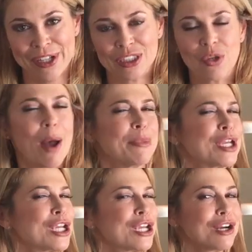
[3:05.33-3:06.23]
So I'm
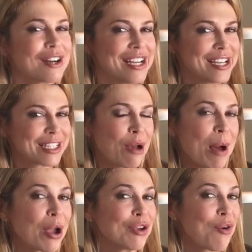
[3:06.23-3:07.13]
curious
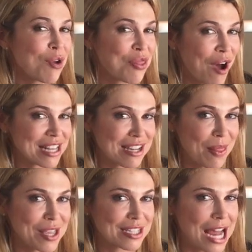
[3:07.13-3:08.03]
about your thoughts
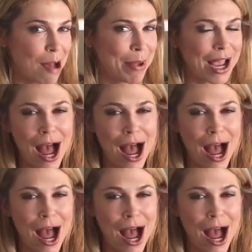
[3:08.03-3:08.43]
on this topic.